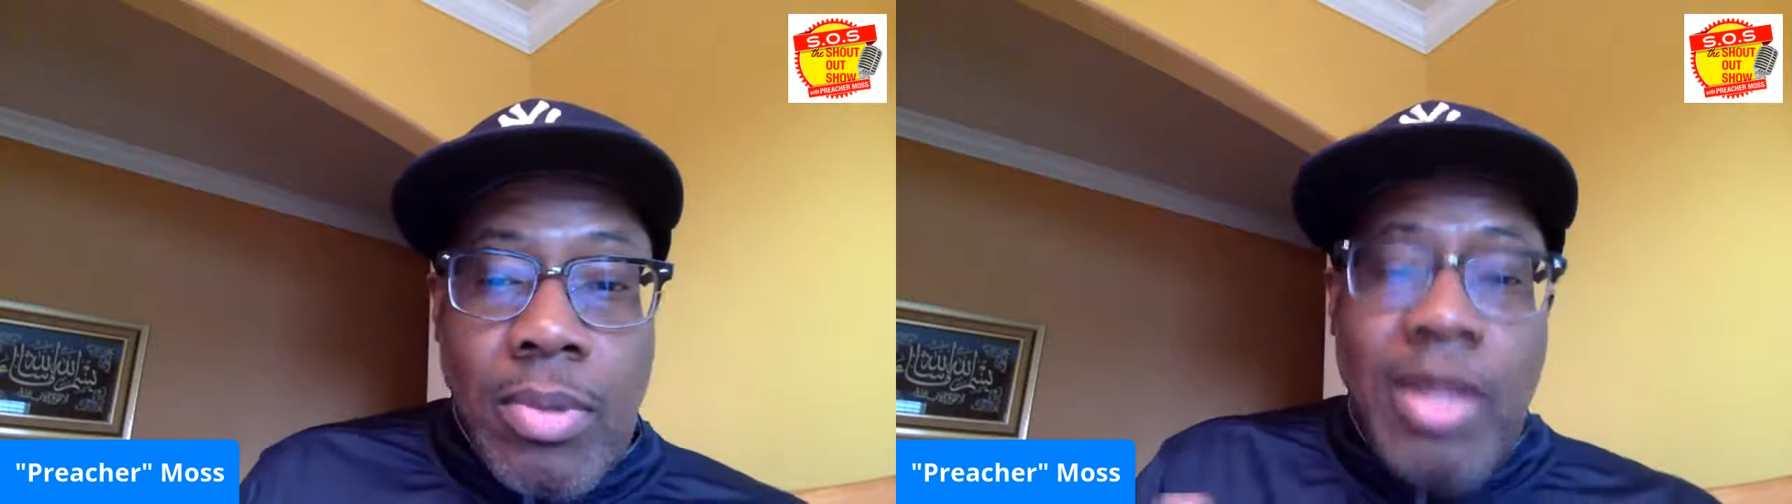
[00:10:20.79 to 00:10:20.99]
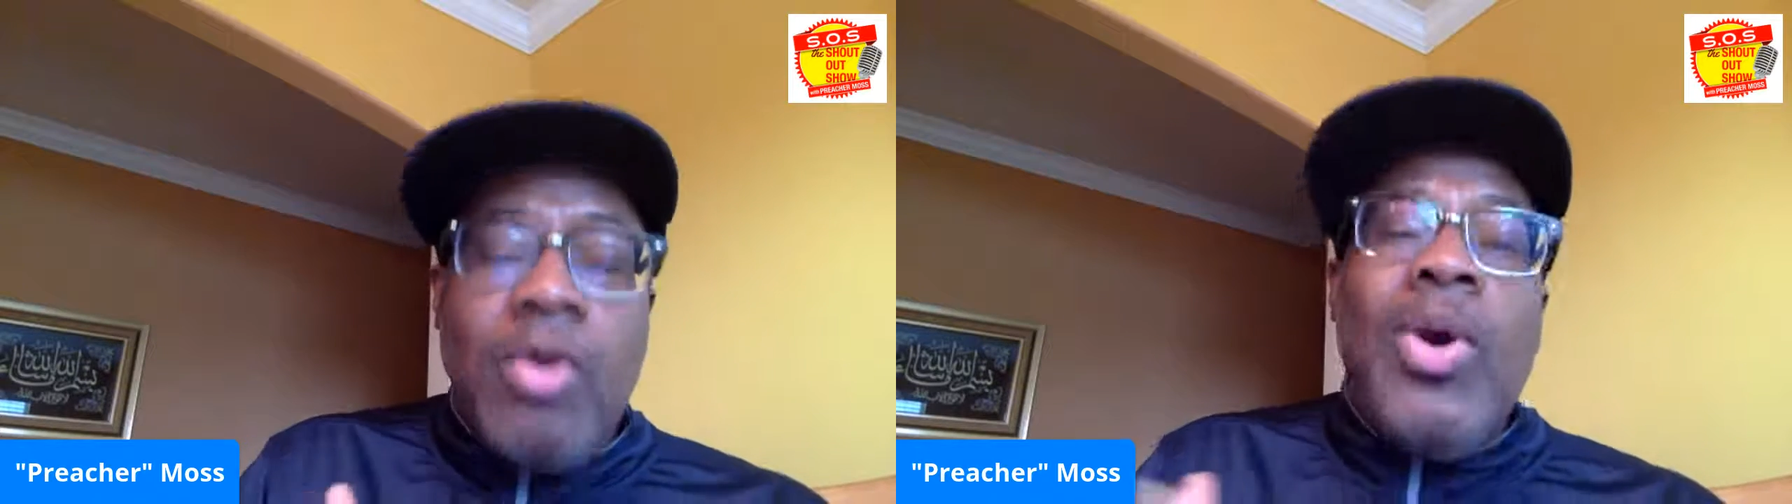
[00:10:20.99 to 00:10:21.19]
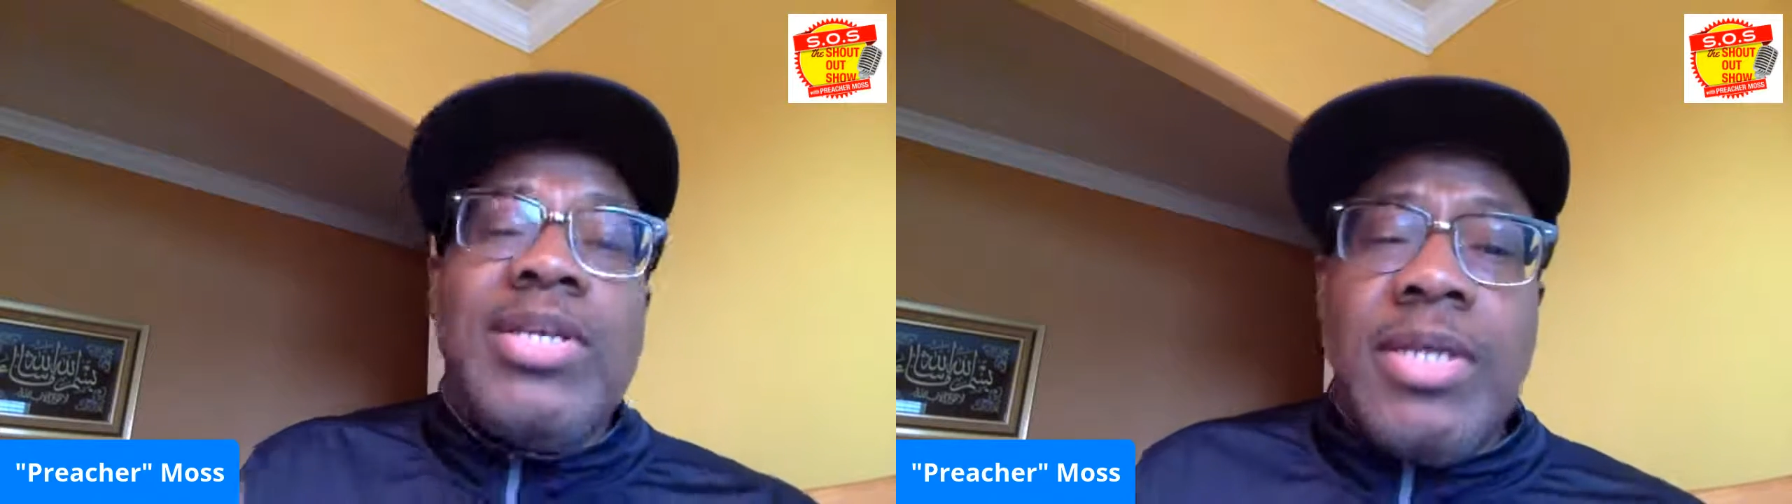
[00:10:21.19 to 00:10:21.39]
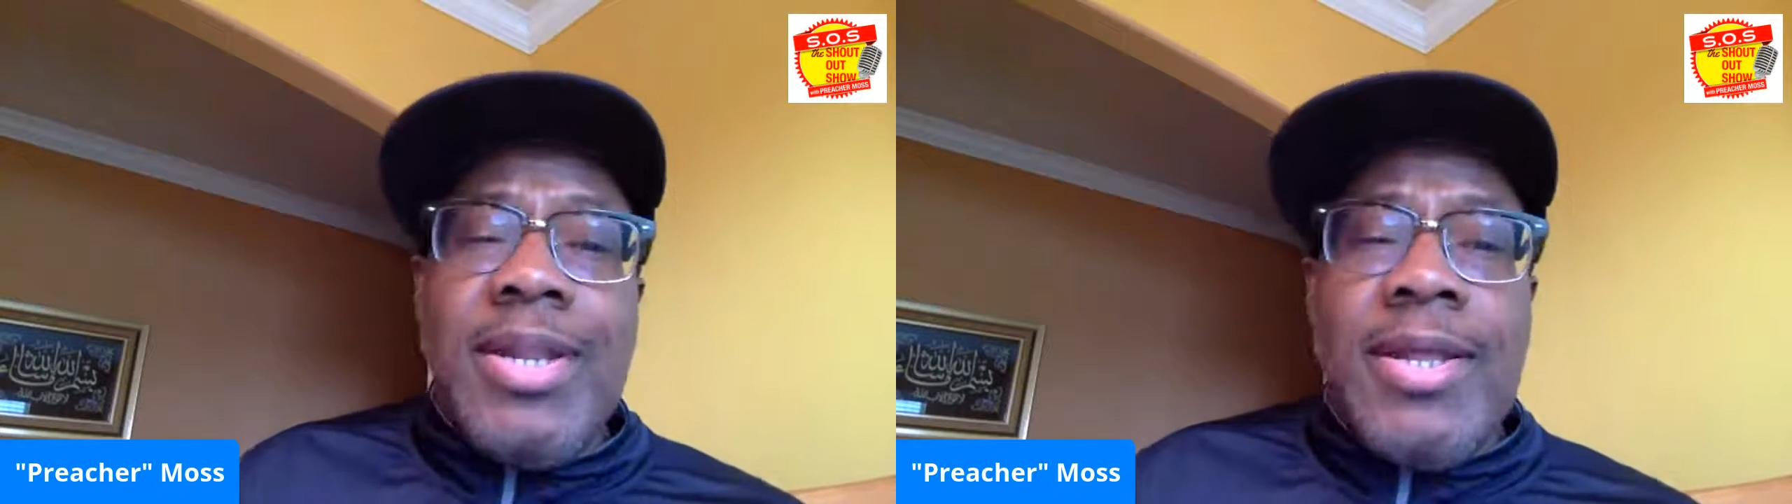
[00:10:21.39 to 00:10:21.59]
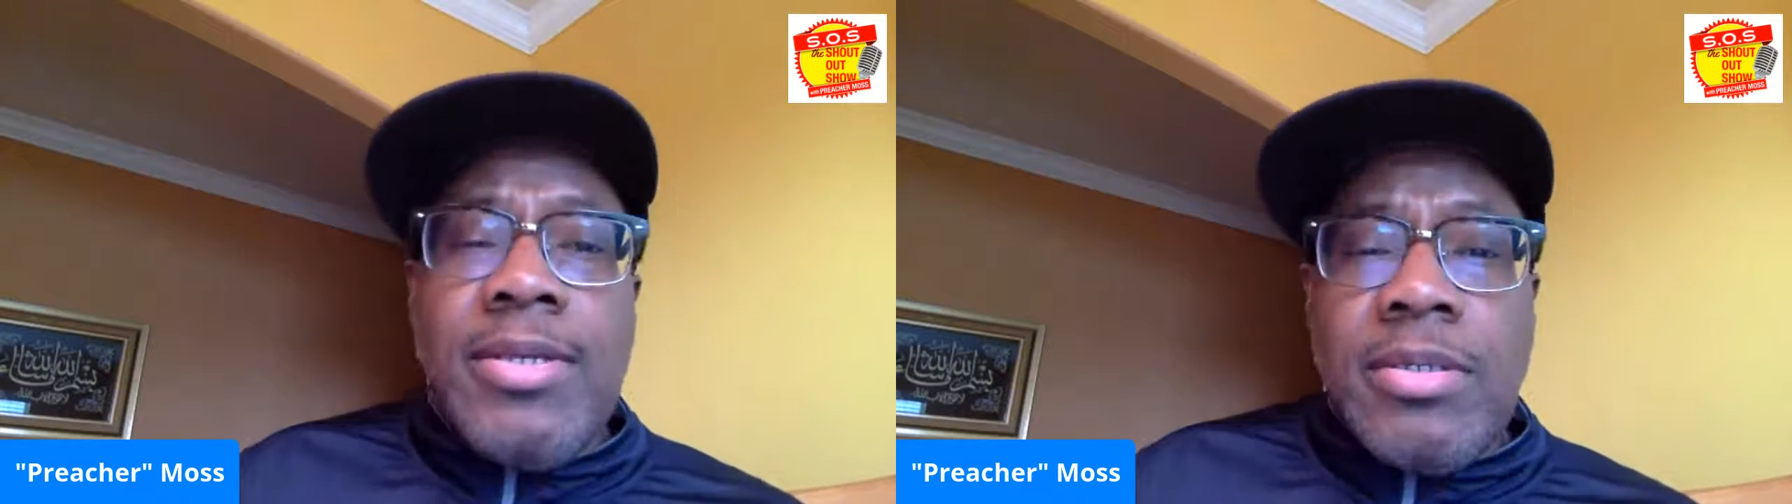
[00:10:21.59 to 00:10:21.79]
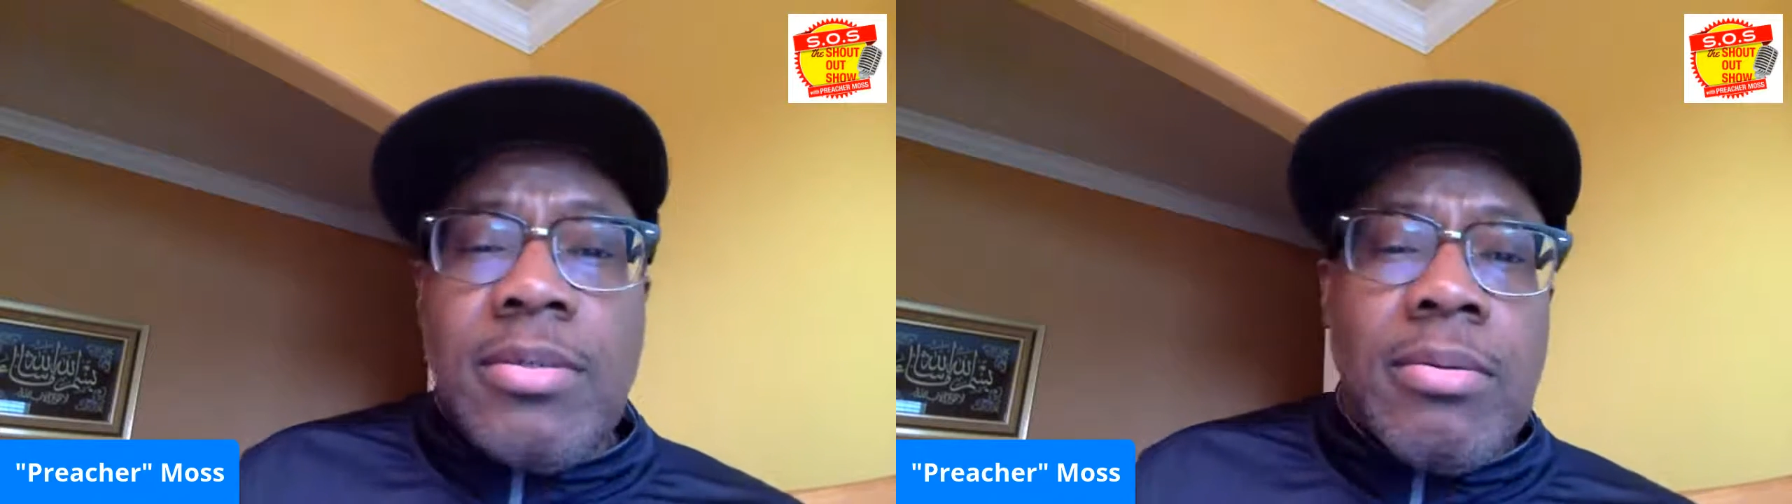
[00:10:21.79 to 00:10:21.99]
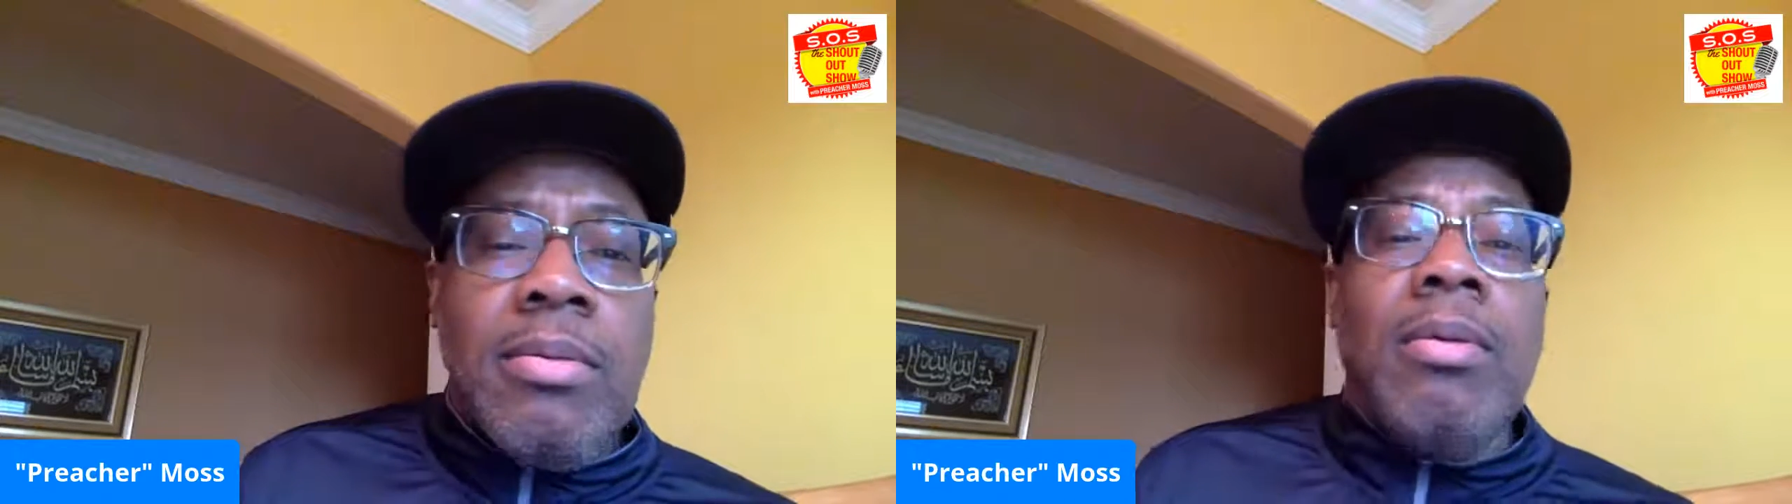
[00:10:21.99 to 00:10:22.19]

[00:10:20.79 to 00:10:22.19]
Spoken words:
The question is,